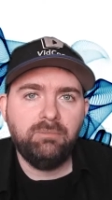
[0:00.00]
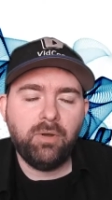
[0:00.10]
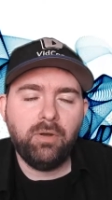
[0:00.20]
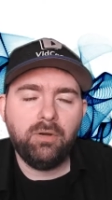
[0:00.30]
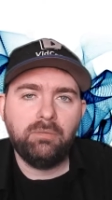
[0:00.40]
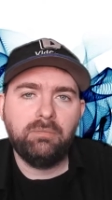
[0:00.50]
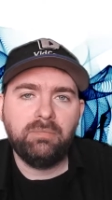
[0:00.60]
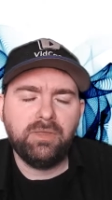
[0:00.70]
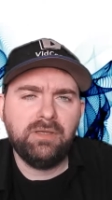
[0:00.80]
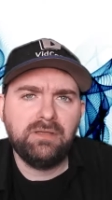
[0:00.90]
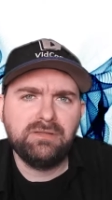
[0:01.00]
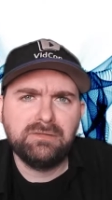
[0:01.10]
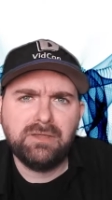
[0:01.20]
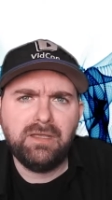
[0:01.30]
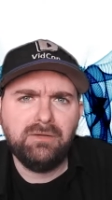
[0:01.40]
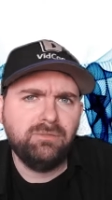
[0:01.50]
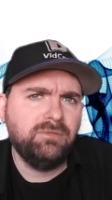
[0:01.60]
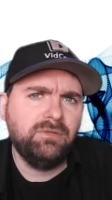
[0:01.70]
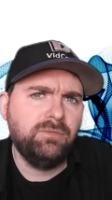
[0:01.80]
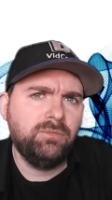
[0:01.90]
bar things. I don't
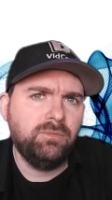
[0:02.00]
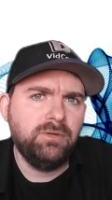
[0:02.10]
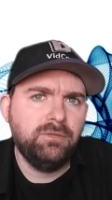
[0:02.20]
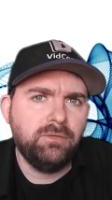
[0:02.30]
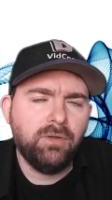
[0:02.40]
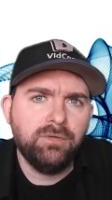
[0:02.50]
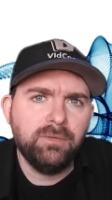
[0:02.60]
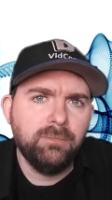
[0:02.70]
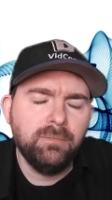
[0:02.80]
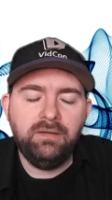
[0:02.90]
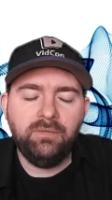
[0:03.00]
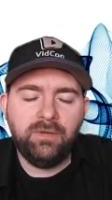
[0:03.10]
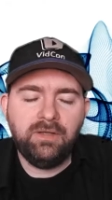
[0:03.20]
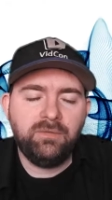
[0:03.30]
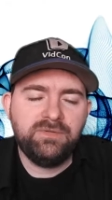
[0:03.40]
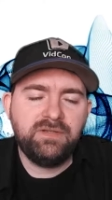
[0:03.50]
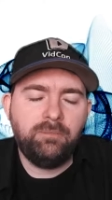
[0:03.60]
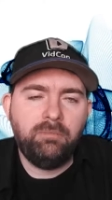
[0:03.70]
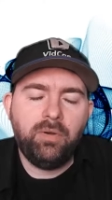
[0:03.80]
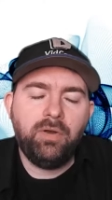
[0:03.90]
know what you call them. Anyway, I was at a
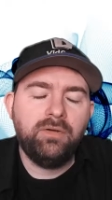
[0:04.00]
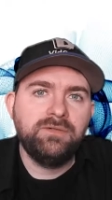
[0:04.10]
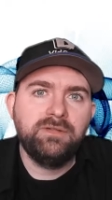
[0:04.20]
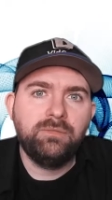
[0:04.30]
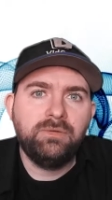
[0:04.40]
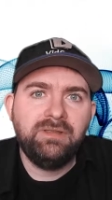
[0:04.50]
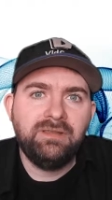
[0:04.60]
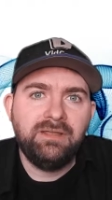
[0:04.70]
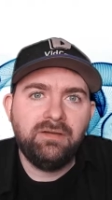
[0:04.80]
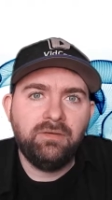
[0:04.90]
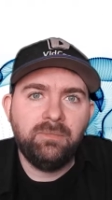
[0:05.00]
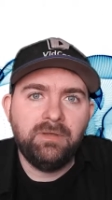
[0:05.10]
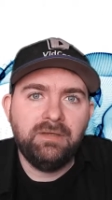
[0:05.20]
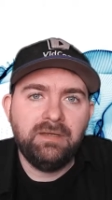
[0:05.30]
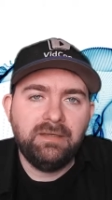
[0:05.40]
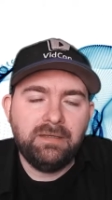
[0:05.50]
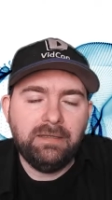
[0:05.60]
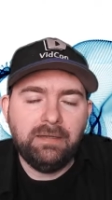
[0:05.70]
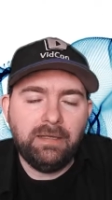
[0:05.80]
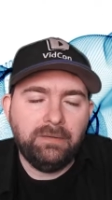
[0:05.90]
bar until really late on Monday,
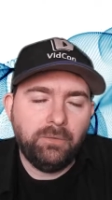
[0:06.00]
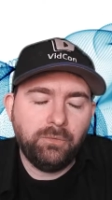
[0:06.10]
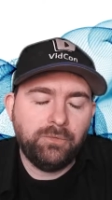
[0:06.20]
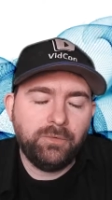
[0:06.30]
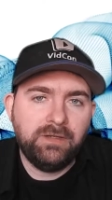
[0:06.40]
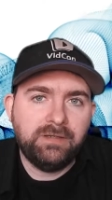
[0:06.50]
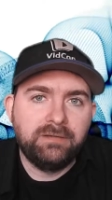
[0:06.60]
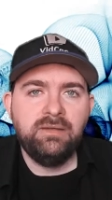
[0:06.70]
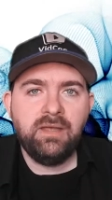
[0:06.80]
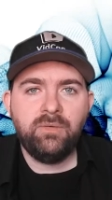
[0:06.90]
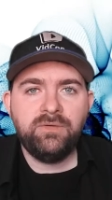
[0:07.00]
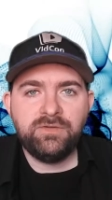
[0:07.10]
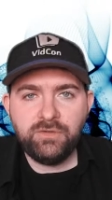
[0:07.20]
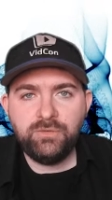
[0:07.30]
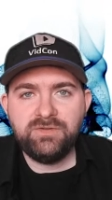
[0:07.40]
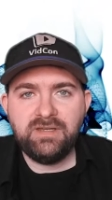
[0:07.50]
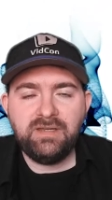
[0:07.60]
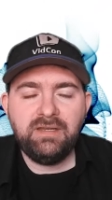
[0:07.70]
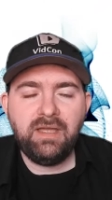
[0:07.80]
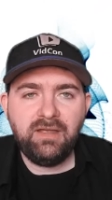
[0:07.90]
and I don't drink. Now on
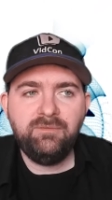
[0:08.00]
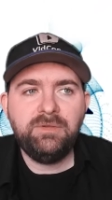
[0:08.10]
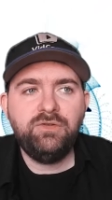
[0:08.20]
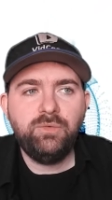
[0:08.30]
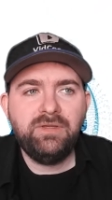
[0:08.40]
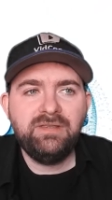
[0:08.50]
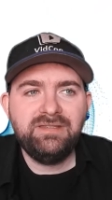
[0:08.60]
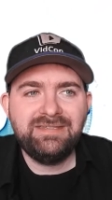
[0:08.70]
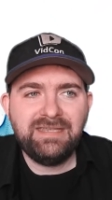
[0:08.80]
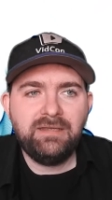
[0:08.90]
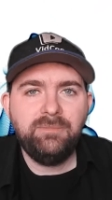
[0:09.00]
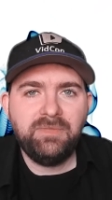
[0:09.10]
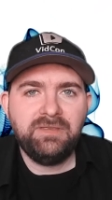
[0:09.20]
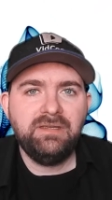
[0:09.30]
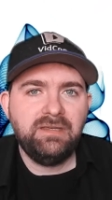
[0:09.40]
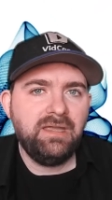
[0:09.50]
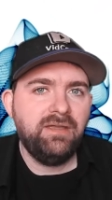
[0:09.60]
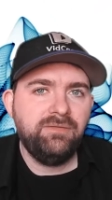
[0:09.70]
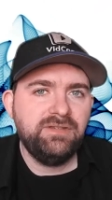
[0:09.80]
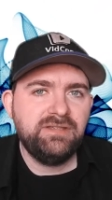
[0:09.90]
Tuesday, I've been doing the same thing
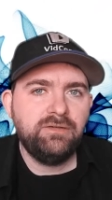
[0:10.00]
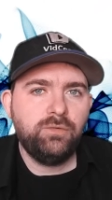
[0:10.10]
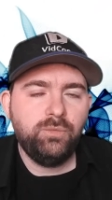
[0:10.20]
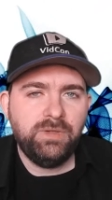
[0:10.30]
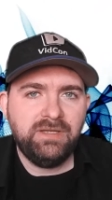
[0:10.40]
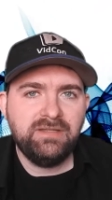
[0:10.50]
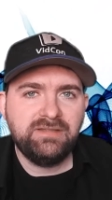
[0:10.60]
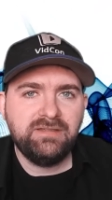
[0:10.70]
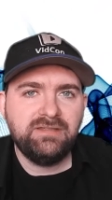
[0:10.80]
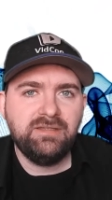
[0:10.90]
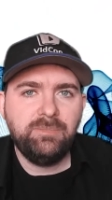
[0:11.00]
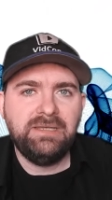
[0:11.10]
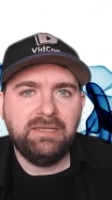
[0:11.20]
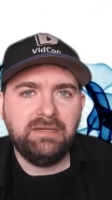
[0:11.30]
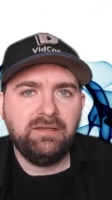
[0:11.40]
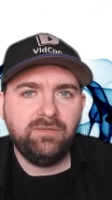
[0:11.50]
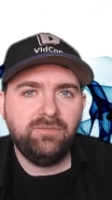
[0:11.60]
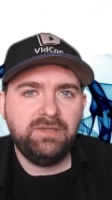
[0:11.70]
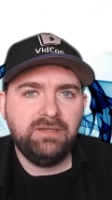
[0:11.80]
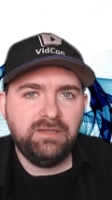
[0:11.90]
every single week since the beginning of
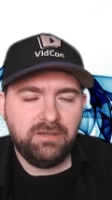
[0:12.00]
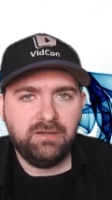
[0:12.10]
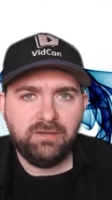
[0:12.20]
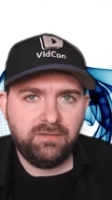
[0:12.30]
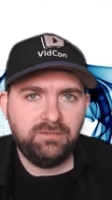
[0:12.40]
the year.